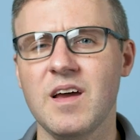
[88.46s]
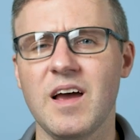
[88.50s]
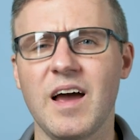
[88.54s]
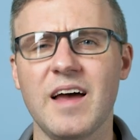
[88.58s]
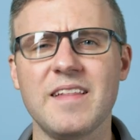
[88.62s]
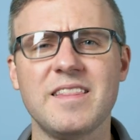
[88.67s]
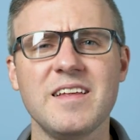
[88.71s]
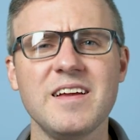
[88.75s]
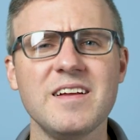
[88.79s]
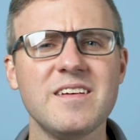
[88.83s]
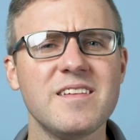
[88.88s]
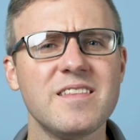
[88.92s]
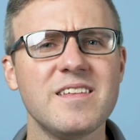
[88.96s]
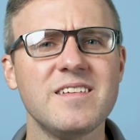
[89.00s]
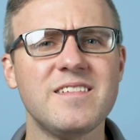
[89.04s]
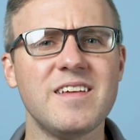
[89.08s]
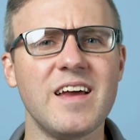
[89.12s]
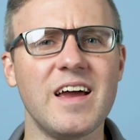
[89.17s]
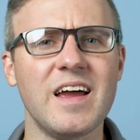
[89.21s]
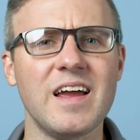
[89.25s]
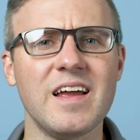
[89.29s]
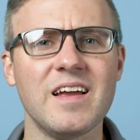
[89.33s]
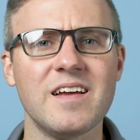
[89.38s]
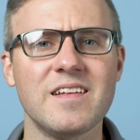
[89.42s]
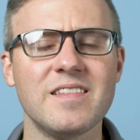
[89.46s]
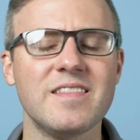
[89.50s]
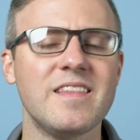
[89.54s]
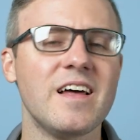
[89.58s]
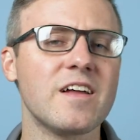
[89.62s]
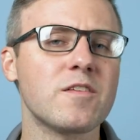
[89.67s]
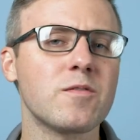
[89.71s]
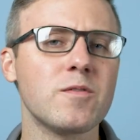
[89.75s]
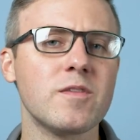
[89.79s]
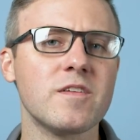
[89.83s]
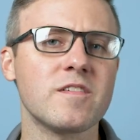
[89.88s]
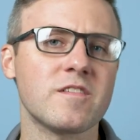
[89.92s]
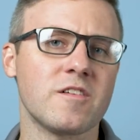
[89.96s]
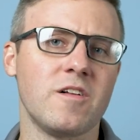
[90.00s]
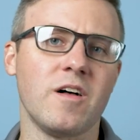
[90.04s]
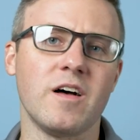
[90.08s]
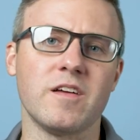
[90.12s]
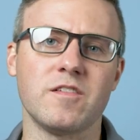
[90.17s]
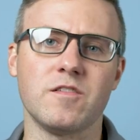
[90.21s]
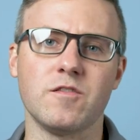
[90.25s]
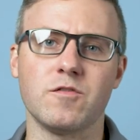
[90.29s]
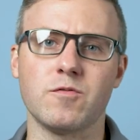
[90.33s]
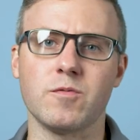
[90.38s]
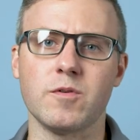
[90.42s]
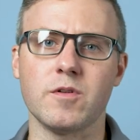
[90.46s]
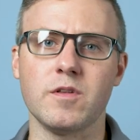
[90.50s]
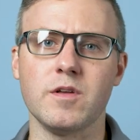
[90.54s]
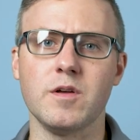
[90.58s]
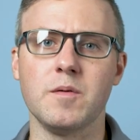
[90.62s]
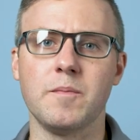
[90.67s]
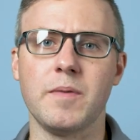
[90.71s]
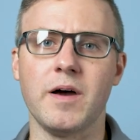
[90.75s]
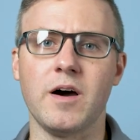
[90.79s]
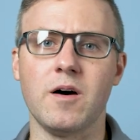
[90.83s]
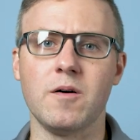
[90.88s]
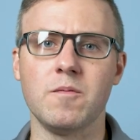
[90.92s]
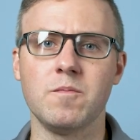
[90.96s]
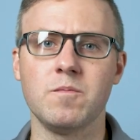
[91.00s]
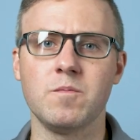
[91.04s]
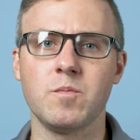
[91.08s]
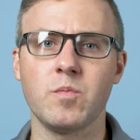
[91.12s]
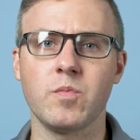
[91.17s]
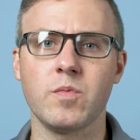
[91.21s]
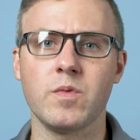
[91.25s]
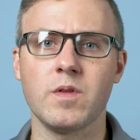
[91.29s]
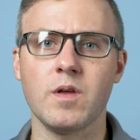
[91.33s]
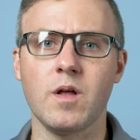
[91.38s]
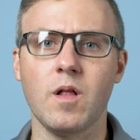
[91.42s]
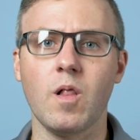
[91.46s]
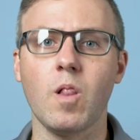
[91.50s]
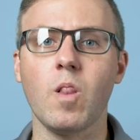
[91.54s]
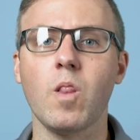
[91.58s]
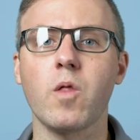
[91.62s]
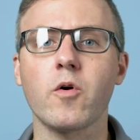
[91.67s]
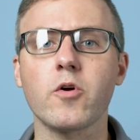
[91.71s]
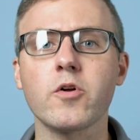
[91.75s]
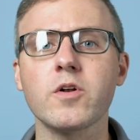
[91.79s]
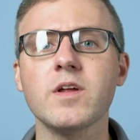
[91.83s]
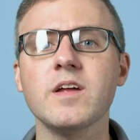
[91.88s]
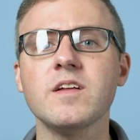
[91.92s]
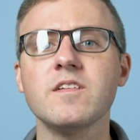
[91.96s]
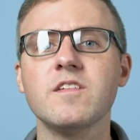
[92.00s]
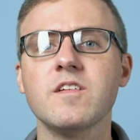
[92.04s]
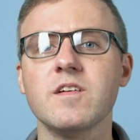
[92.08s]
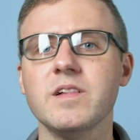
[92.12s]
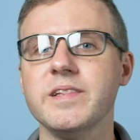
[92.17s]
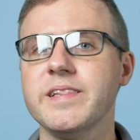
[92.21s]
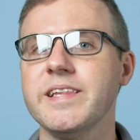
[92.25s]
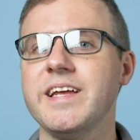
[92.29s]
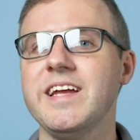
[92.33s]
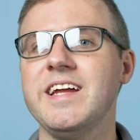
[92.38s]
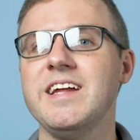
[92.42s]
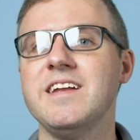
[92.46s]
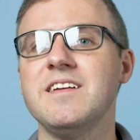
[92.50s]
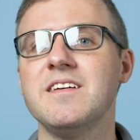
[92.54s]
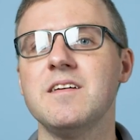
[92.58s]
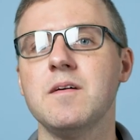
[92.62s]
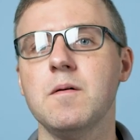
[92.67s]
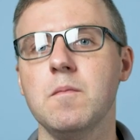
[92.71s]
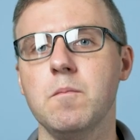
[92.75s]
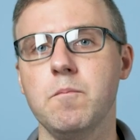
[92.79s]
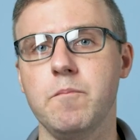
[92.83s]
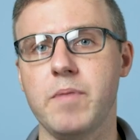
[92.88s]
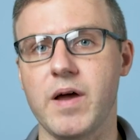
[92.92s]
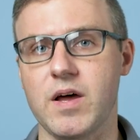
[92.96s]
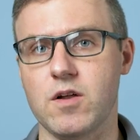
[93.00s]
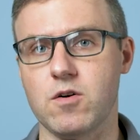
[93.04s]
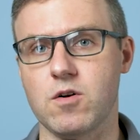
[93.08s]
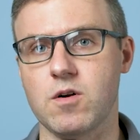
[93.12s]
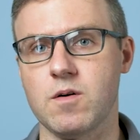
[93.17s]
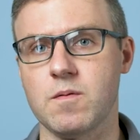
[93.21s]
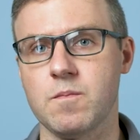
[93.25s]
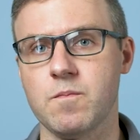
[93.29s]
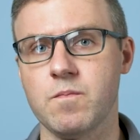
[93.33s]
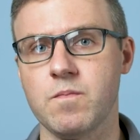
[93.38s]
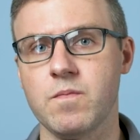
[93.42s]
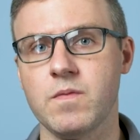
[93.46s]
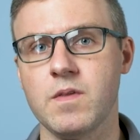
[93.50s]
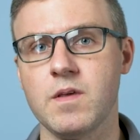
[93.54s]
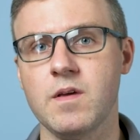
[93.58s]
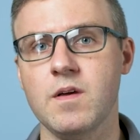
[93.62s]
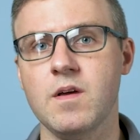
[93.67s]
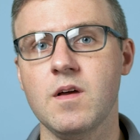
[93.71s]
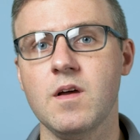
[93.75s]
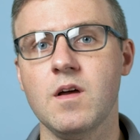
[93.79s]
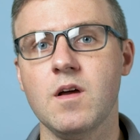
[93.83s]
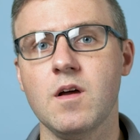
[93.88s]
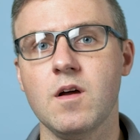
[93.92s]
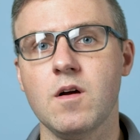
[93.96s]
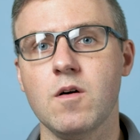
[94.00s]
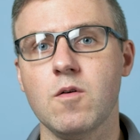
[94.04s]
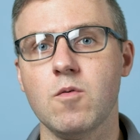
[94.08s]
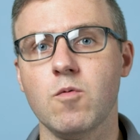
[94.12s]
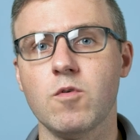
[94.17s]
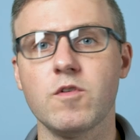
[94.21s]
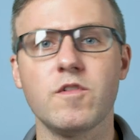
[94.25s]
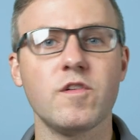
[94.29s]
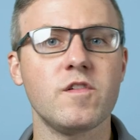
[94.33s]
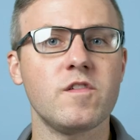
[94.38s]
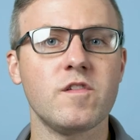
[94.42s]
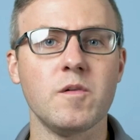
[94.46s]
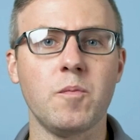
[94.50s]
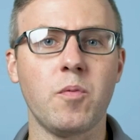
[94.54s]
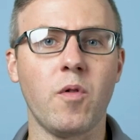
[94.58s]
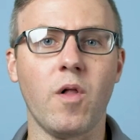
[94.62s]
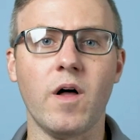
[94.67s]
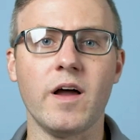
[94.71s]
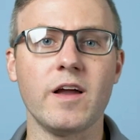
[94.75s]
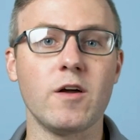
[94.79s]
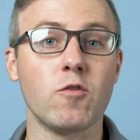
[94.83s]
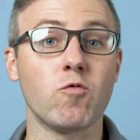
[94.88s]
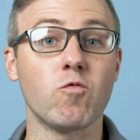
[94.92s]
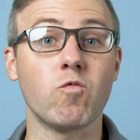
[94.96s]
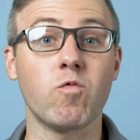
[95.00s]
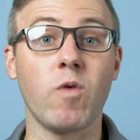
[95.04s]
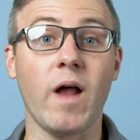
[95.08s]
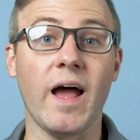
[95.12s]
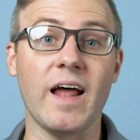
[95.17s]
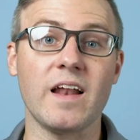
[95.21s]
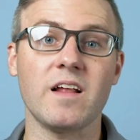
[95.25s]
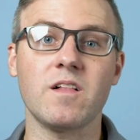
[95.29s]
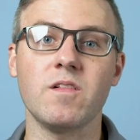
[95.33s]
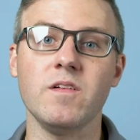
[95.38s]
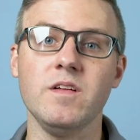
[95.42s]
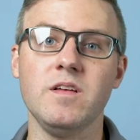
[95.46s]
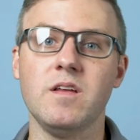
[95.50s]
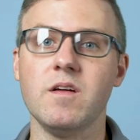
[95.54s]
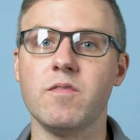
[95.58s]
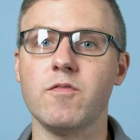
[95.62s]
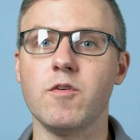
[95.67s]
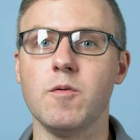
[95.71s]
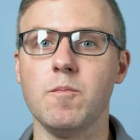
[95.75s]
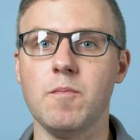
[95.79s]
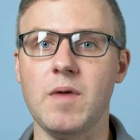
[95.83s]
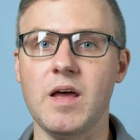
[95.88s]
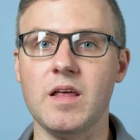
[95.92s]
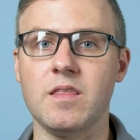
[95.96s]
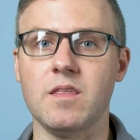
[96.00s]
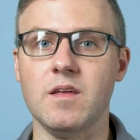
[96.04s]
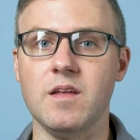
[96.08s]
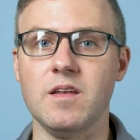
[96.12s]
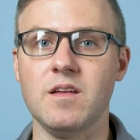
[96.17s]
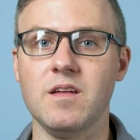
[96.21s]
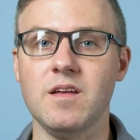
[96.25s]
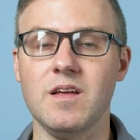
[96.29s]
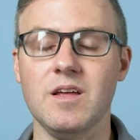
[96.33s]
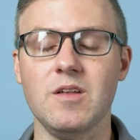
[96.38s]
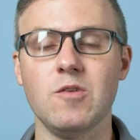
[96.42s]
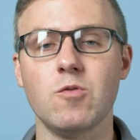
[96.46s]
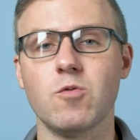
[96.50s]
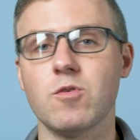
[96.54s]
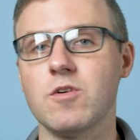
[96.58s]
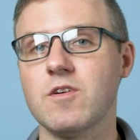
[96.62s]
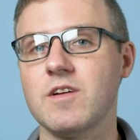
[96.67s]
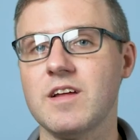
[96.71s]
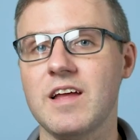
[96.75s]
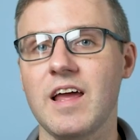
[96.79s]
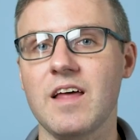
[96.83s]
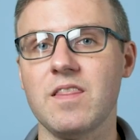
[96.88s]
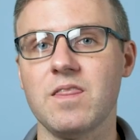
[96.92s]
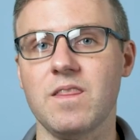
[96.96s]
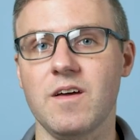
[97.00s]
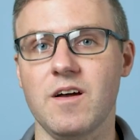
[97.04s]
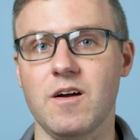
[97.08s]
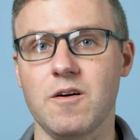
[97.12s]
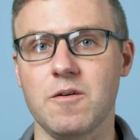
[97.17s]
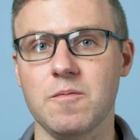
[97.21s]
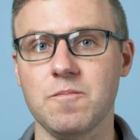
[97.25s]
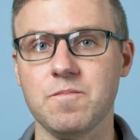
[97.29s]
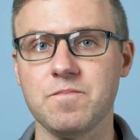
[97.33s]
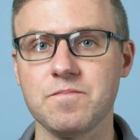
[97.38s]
At the end of the day, that's what this class is really about, learning to lead better. We're just applying a radically different method in order to get there.